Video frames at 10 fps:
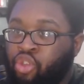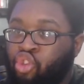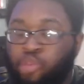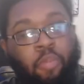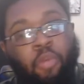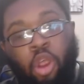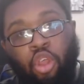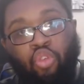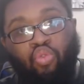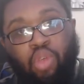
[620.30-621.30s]
Super
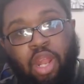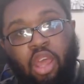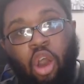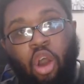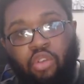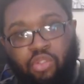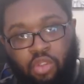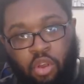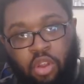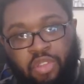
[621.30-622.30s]
Mario 3D All
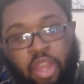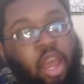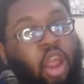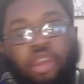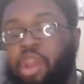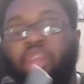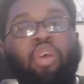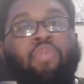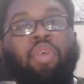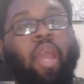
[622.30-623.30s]
Stars. And I already
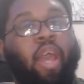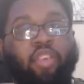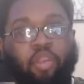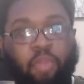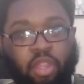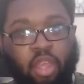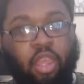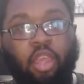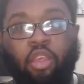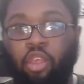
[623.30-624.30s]
know what you guys are going to be
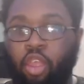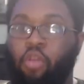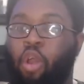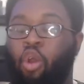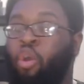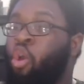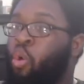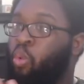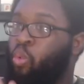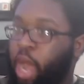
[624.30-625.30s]
thinking. Hero,
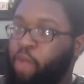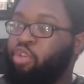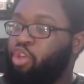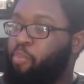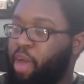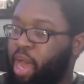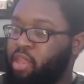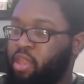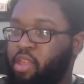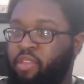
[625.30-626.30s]
why would you
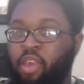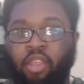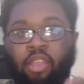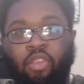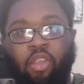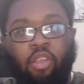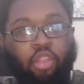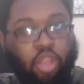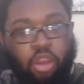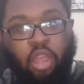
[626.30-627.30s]
buy this? This is a
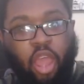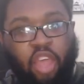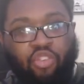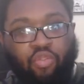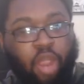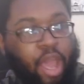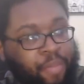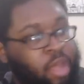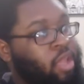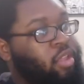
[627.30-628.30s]
clear cash
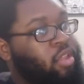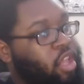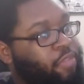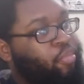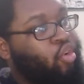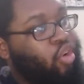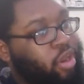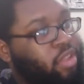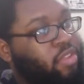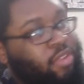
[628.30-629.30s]
grab. This
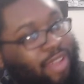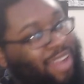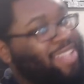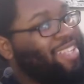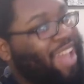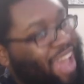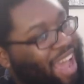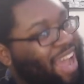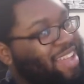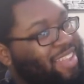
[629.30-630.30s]
port sucks
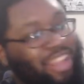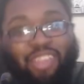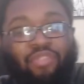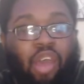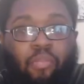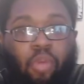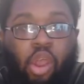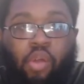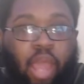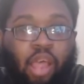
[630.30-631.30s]
ass. It doesn't even have
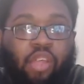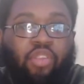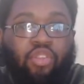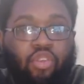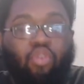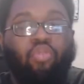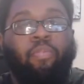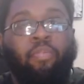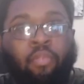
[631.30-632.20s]
Mario Galaxy 2.